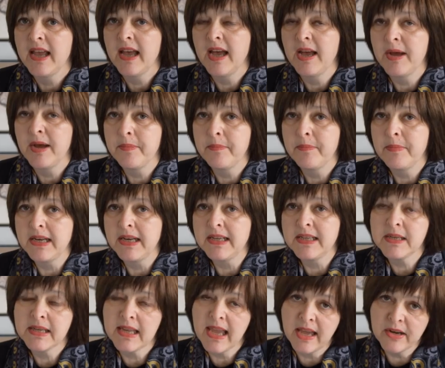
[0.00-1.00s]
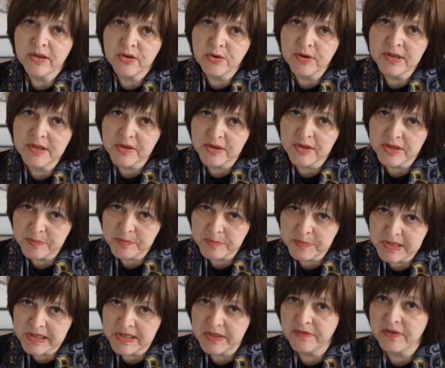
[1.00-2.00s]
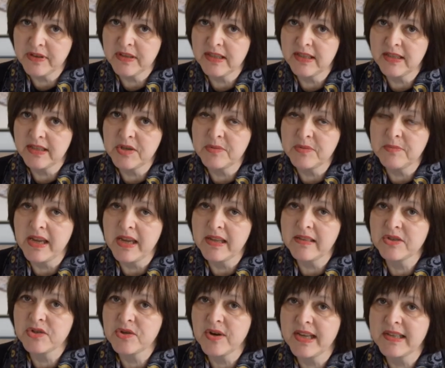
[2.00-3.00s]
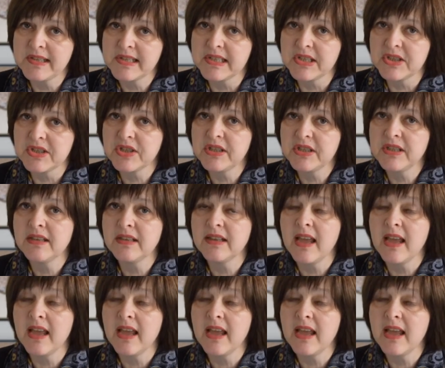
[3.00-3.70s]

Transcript: Uh, many categories are specifically to make the transition,